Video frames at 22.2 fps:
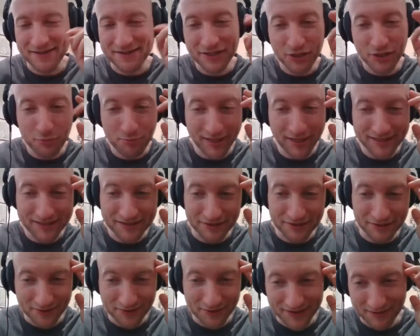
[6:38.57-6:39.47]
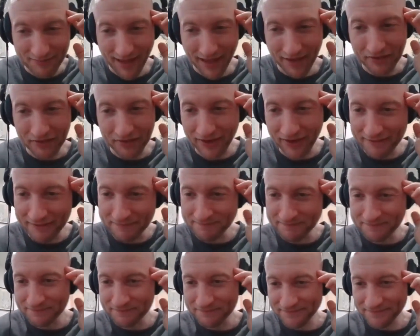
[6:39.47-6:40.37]
sounds like you picked a losing battle
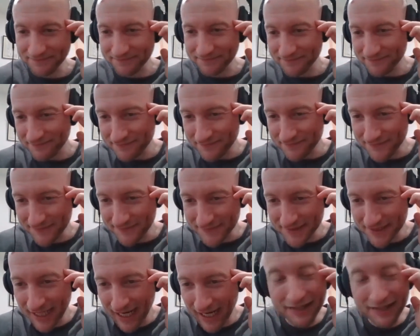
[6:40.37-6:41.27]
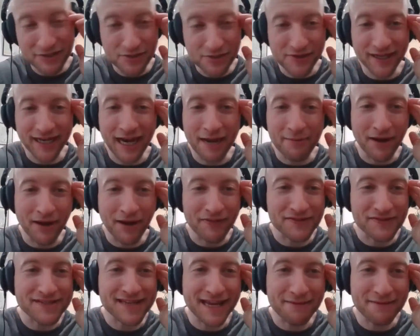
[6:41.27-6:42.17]
then. I do think I'm
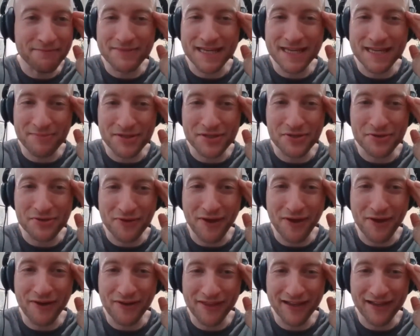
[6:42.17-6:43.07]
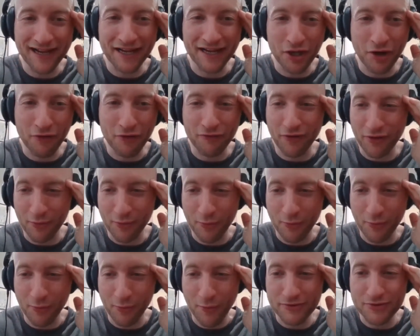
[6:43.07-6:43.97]
on the same team as you, though. I think I'd go for
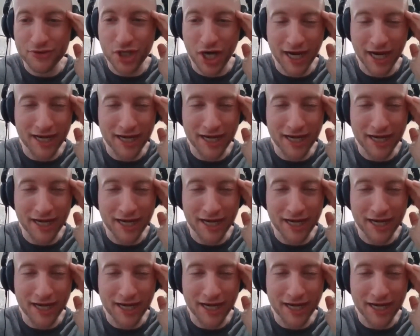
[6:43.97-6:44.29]
the one.